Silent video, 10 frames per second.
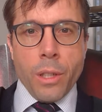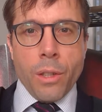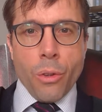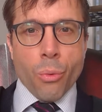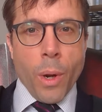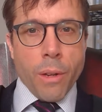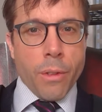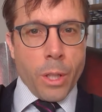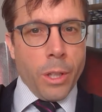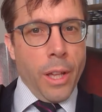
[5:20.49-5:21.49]
to use one of
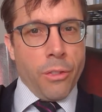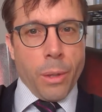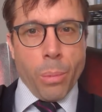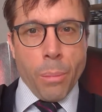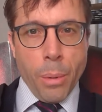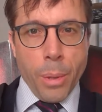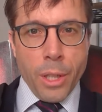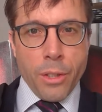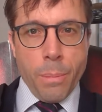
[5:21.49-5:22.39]
the classic probability